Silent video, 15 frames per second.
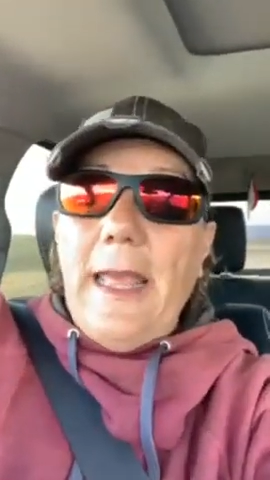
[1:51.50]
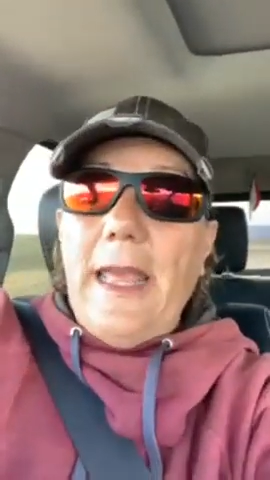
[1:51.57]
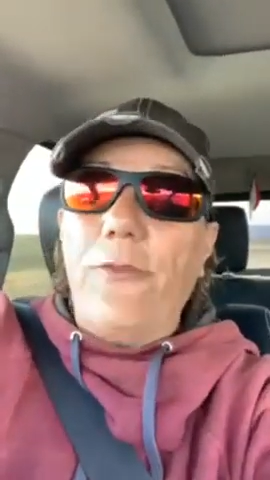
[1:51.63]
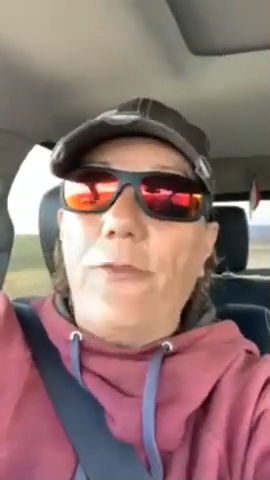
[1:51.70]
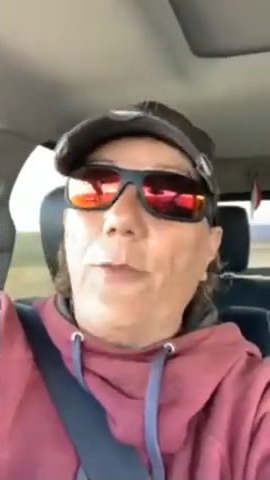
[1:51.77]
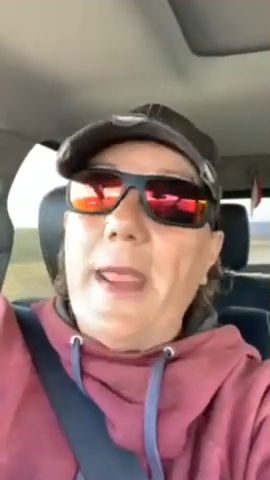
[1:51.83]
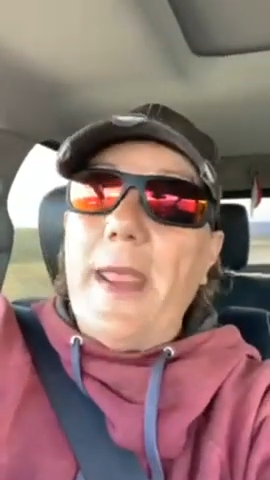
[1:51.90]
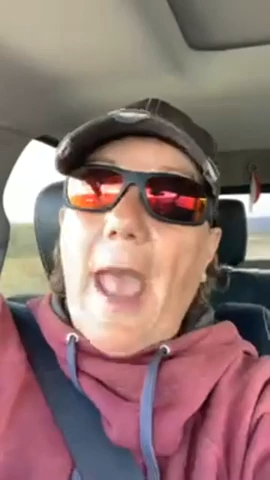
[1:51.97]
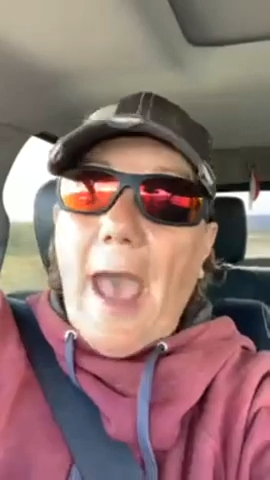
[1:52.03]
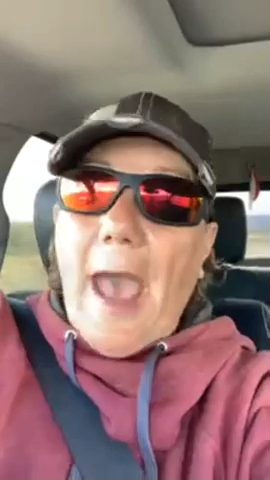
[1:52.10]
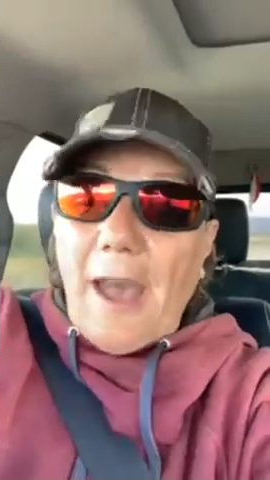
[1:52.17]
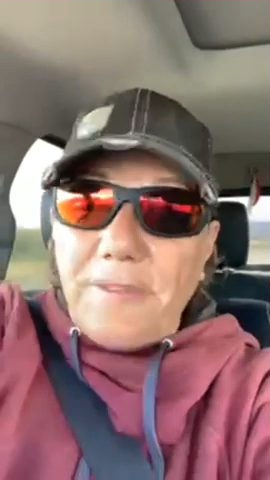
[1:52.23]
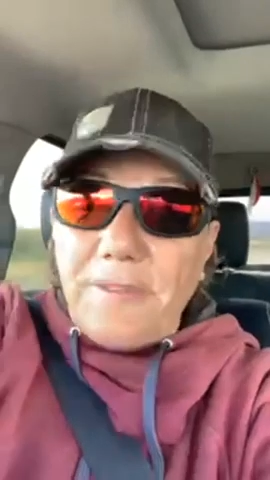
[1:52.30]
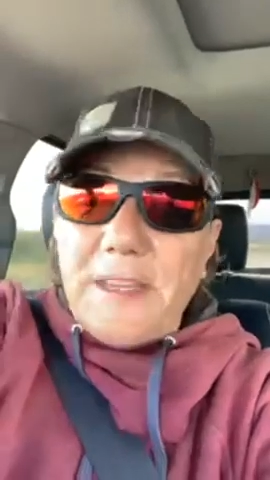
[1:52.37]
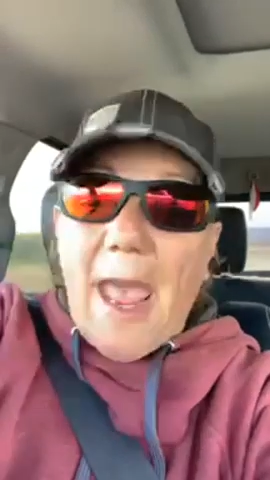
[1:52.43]
if we
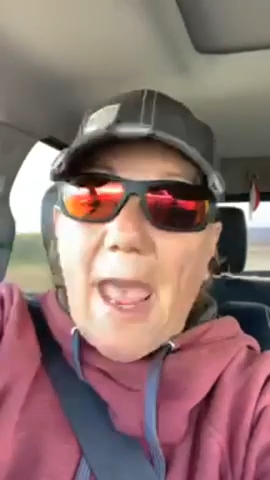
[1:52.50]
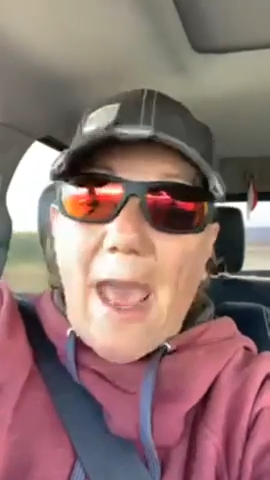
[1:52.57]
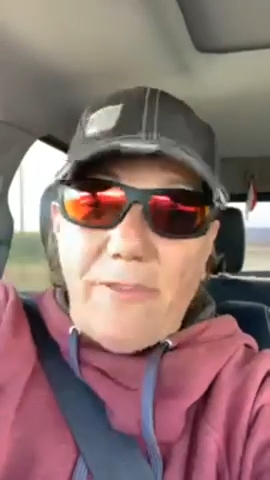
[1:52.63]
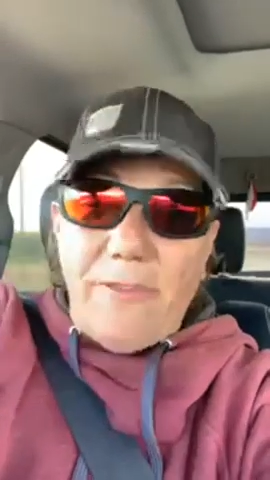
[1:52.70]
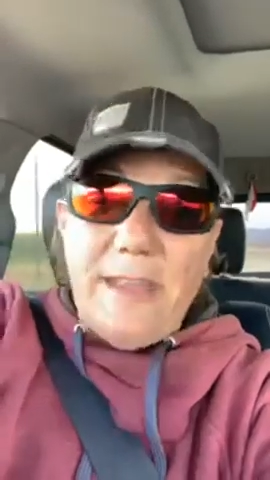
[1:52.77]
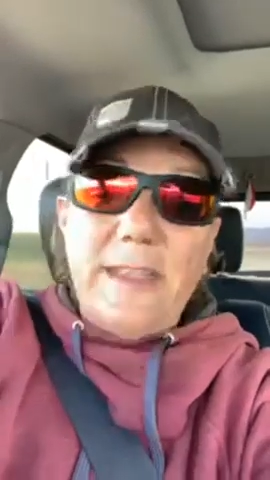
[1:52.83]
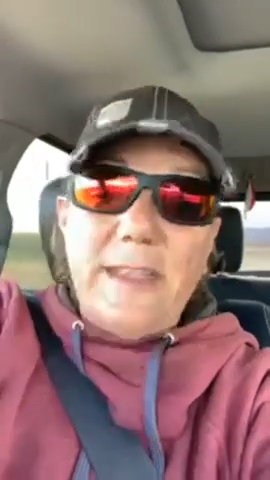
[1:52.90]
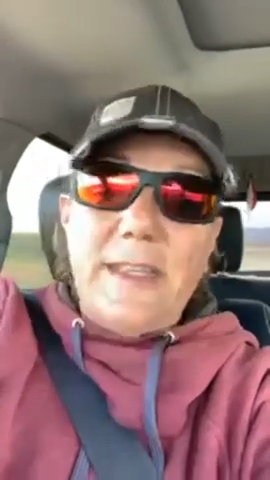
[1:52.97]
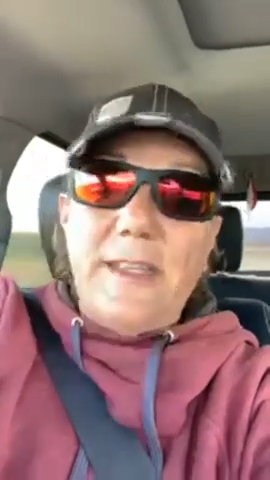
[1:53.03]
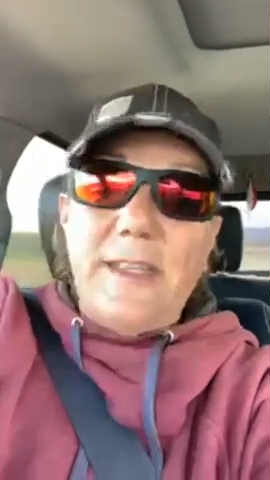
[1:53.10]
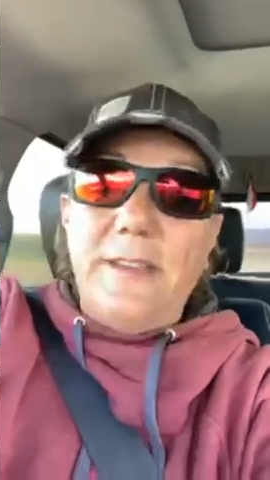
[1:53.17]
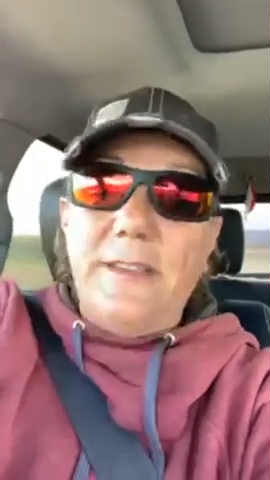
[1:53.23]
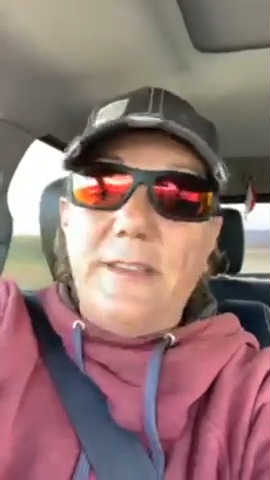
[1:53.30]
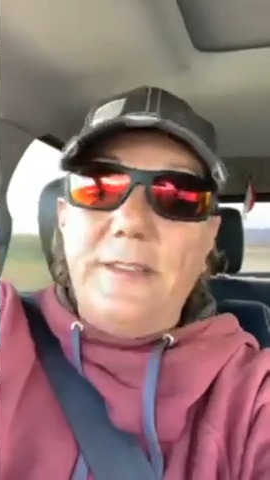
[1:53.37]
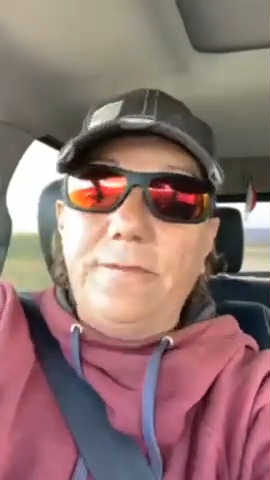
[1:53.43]
have to have it,
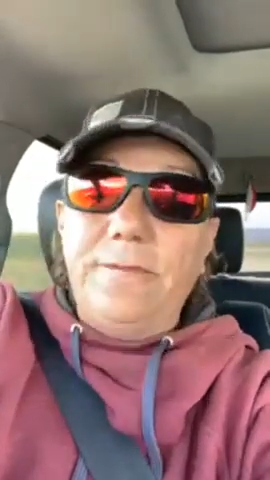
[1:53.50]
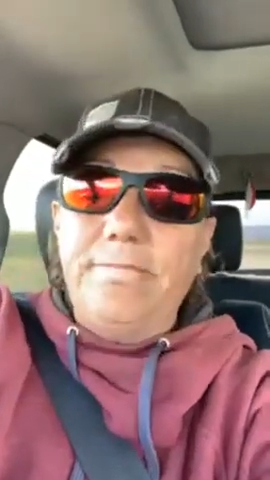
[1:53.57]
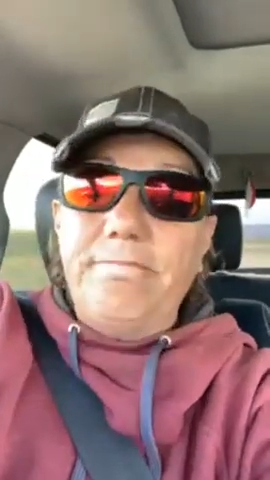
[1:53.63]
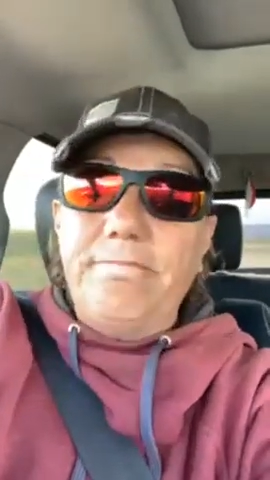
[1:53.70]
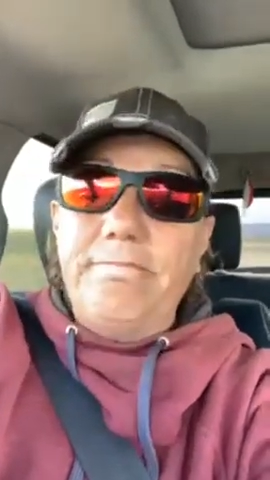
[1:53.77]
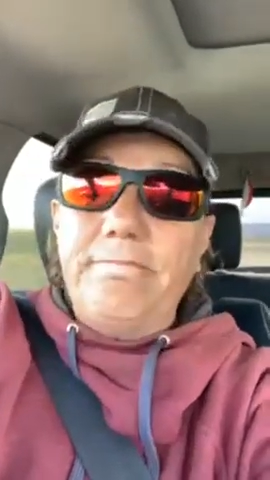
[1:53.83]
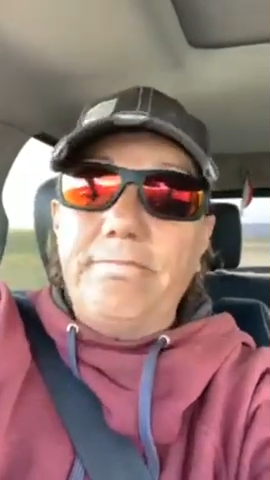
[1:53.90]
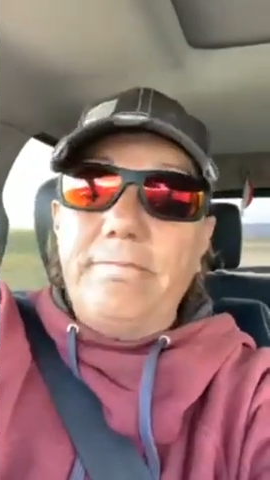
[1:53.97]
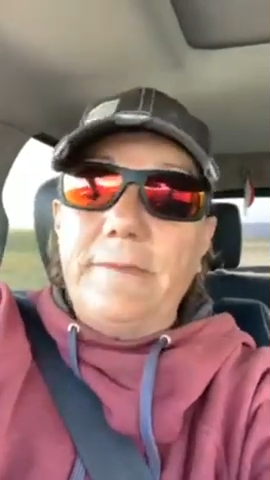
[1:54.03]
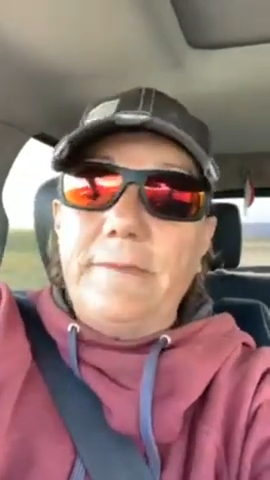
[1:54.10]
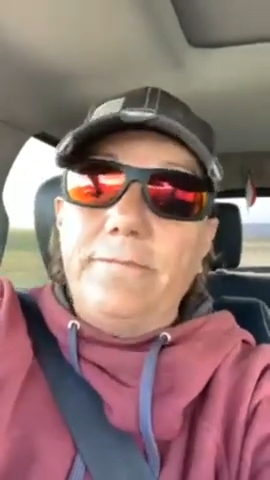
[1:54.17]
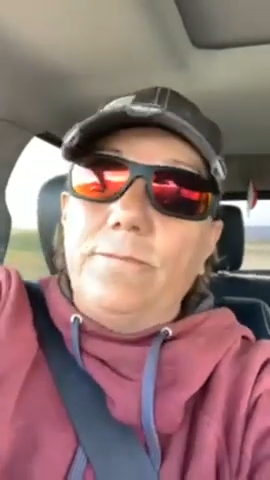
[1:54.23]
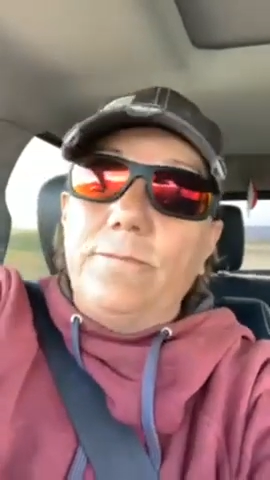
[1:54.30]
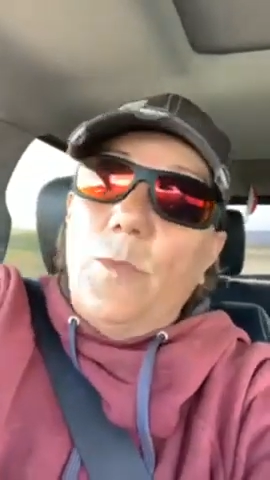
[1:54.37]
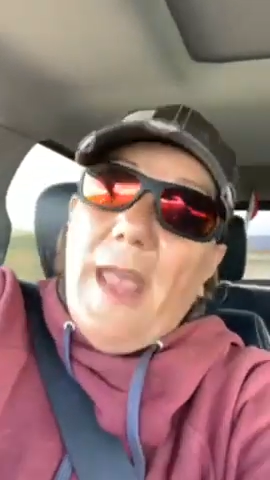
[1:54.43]

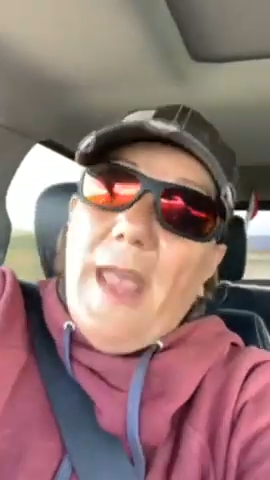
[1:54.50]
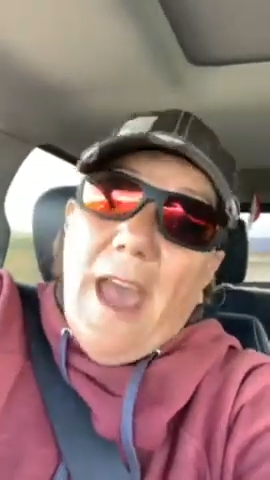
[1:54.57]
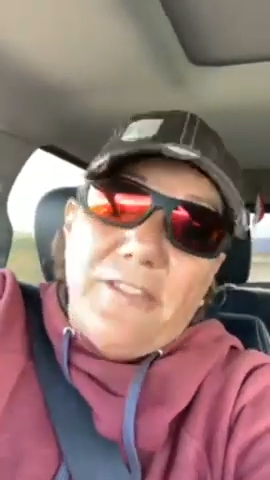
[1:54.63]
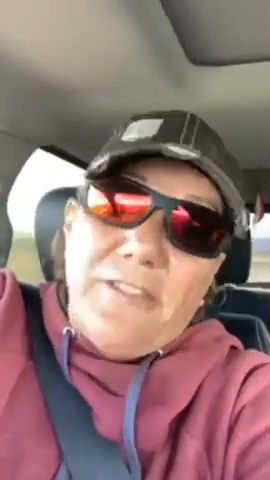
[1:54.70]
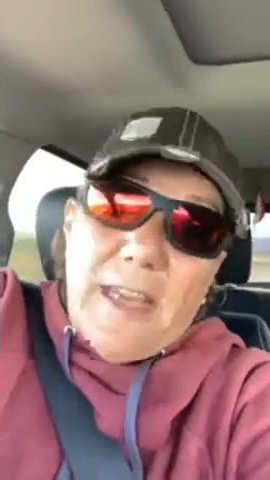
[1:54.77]
we have